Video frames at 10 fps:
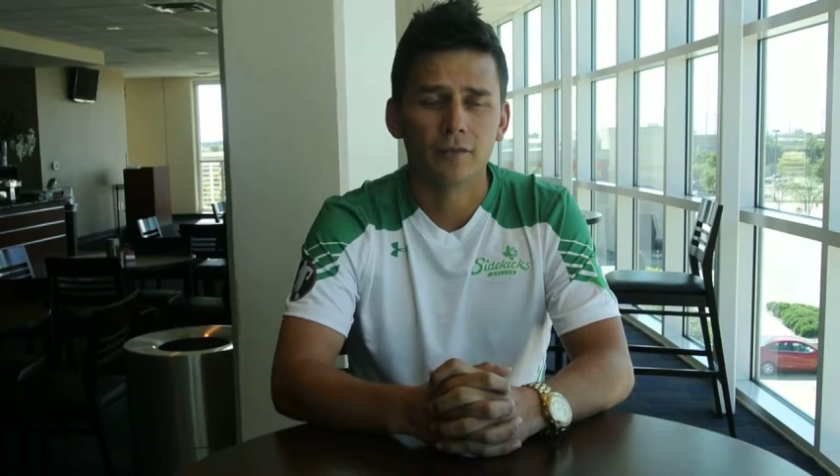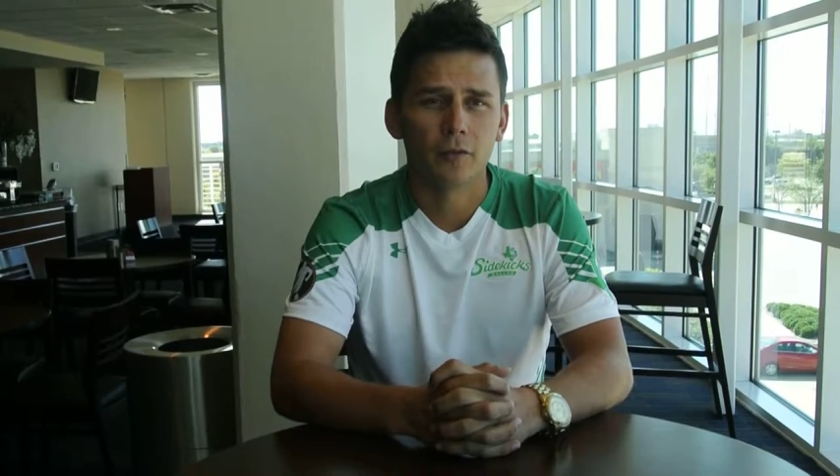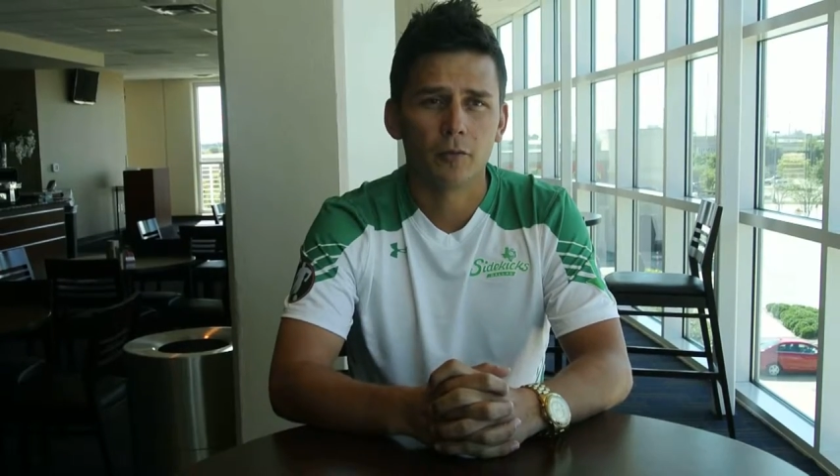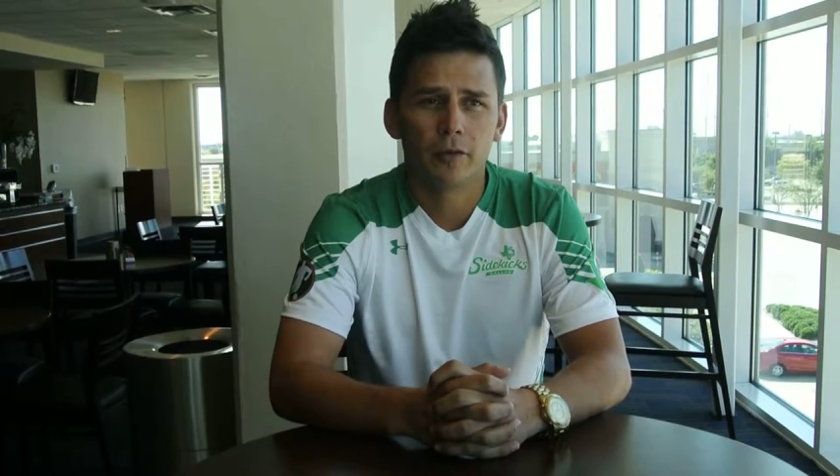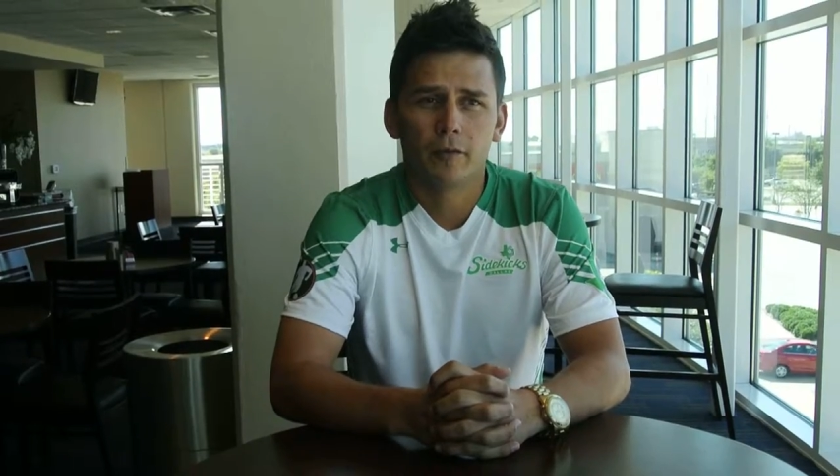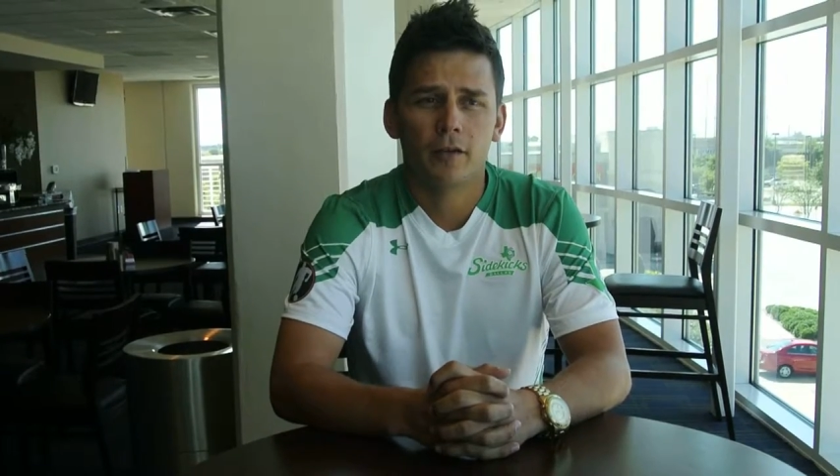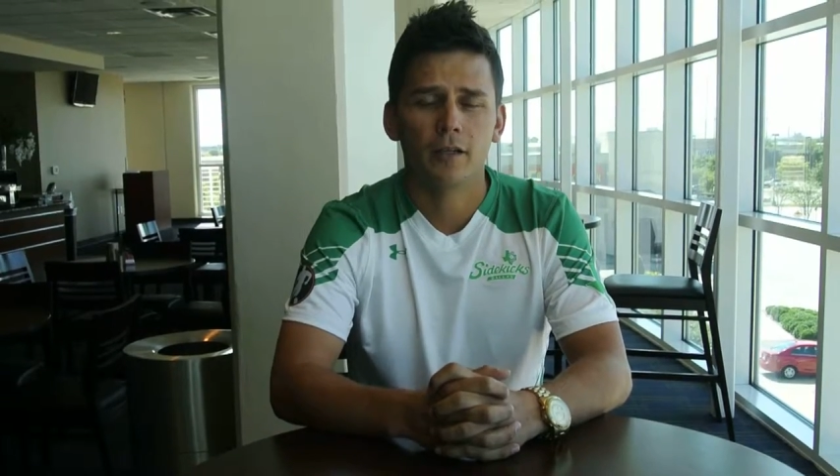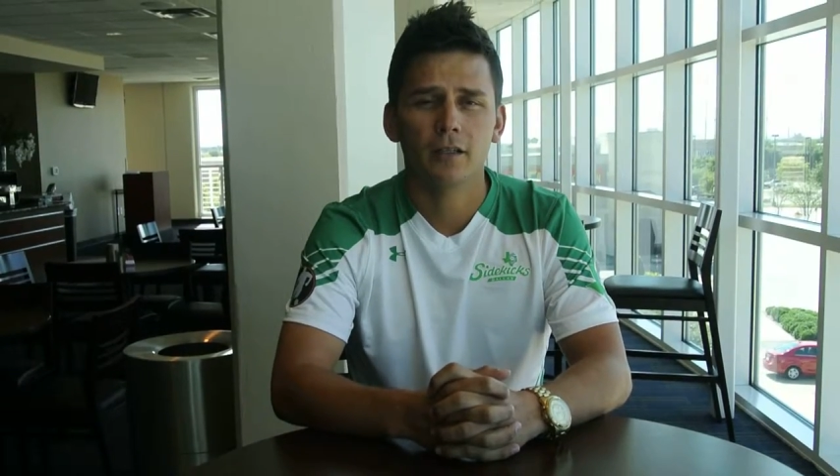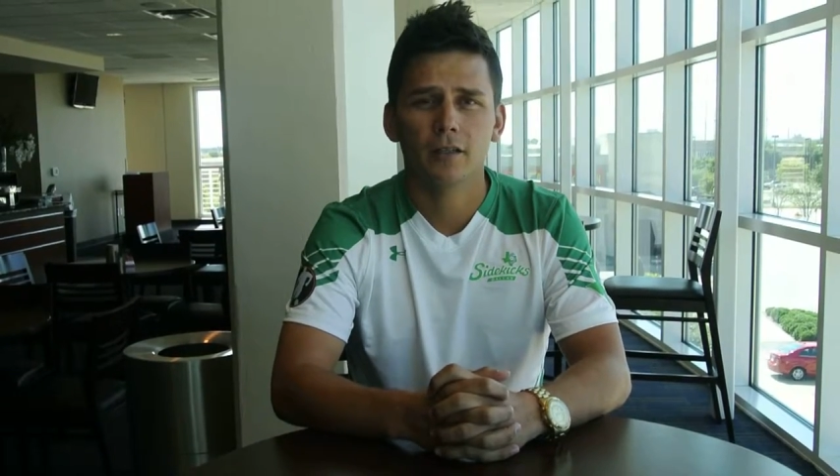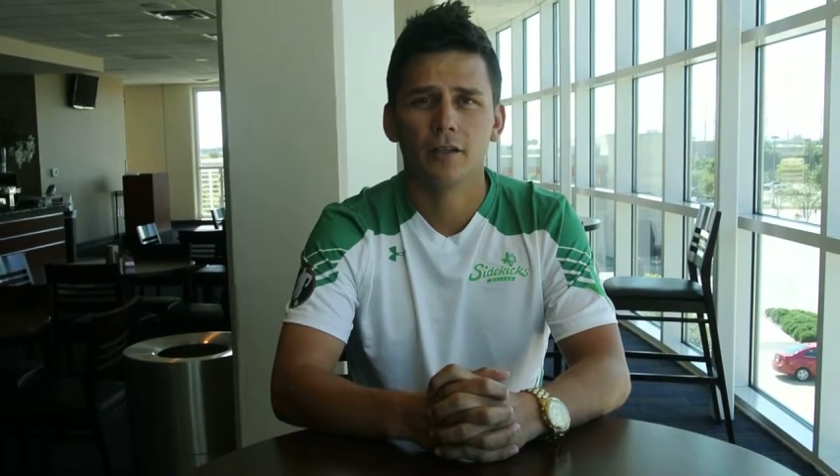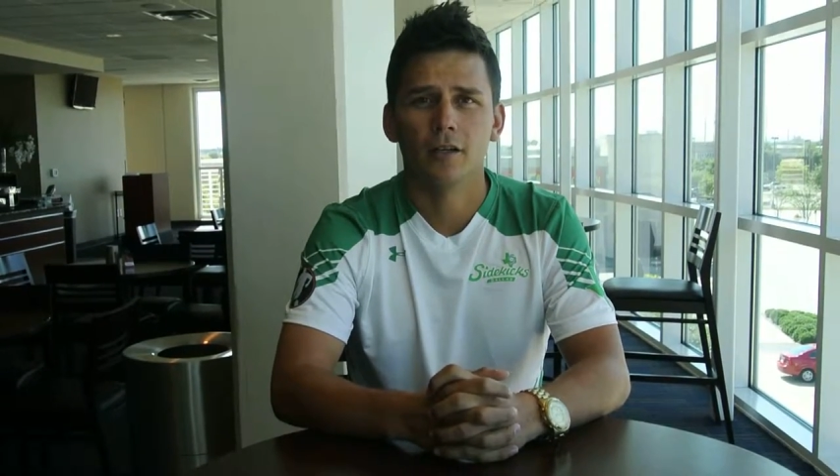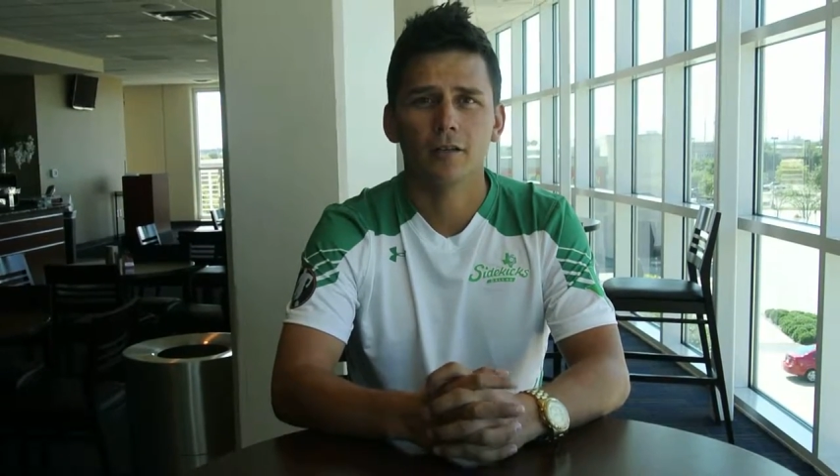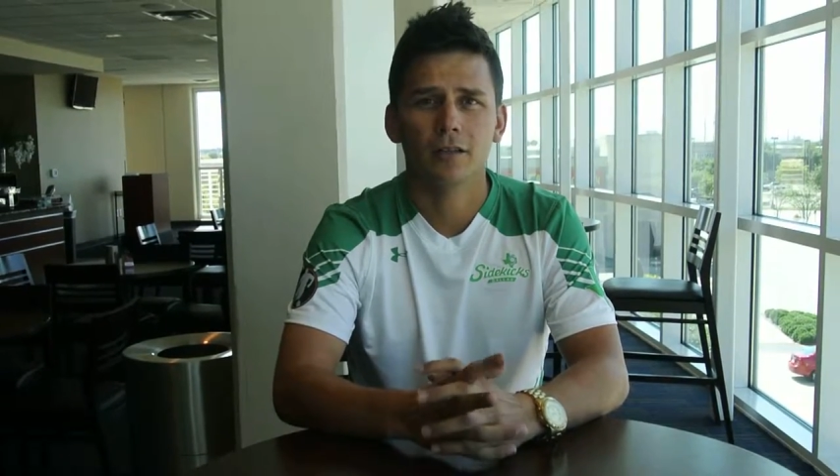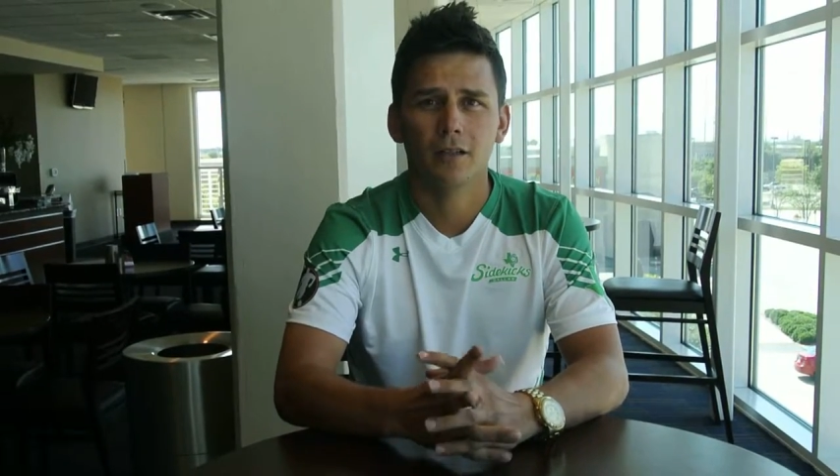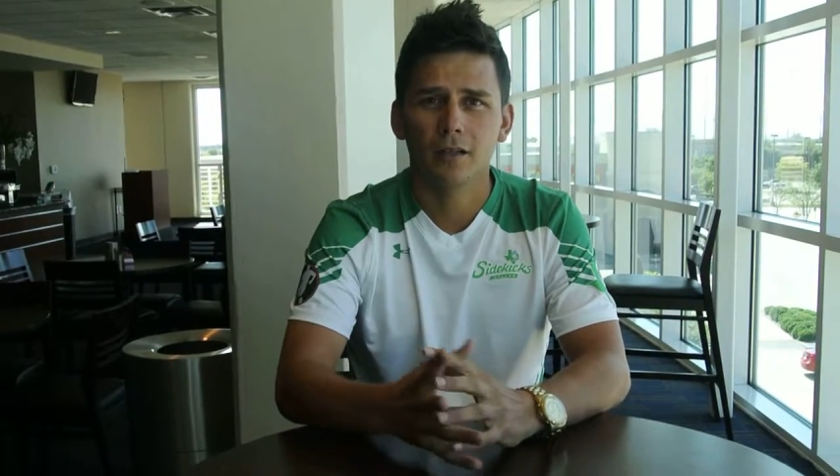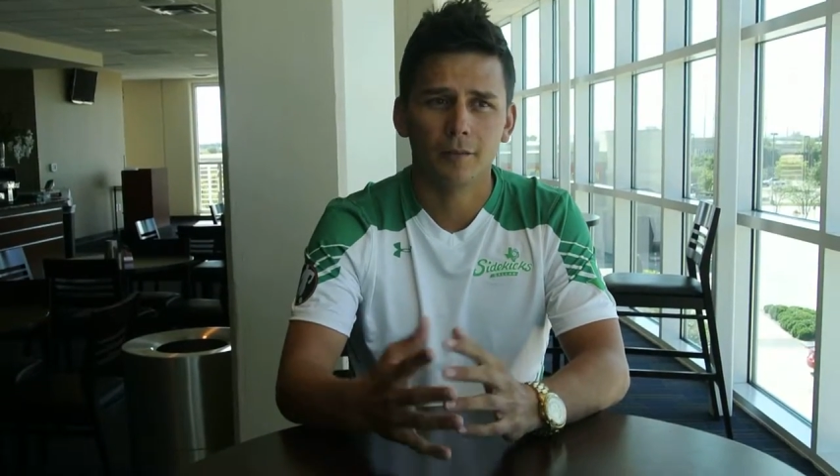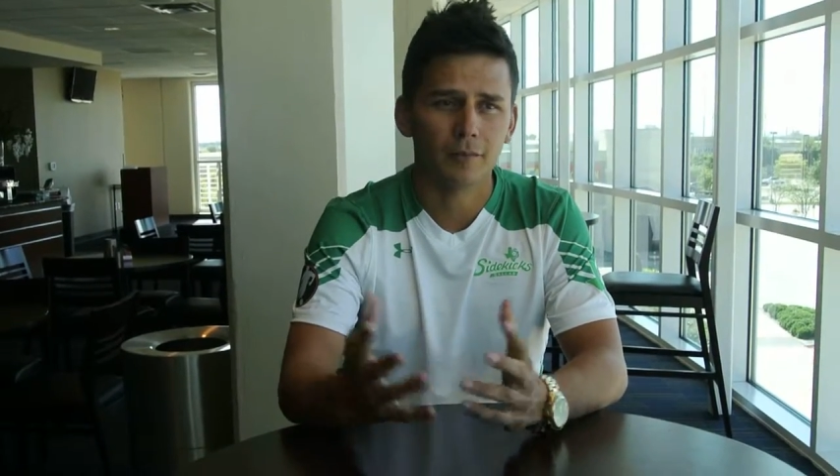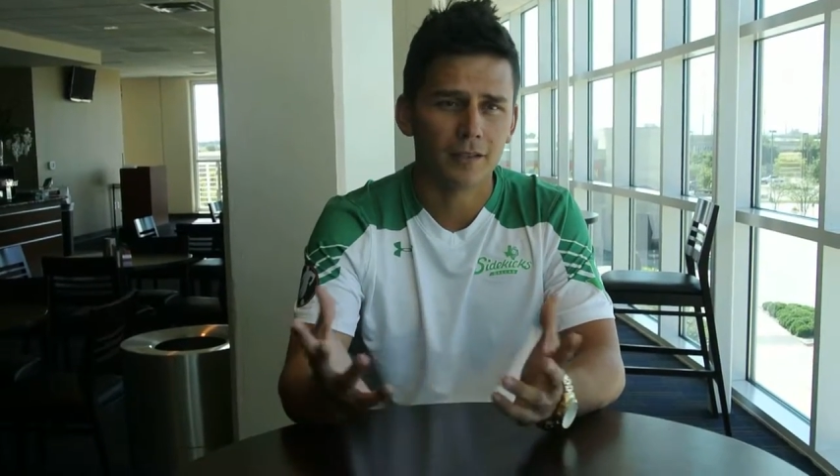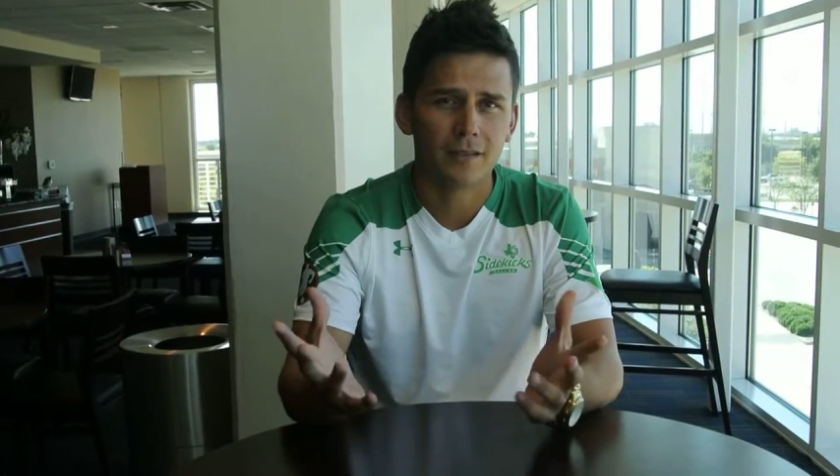for one of our, a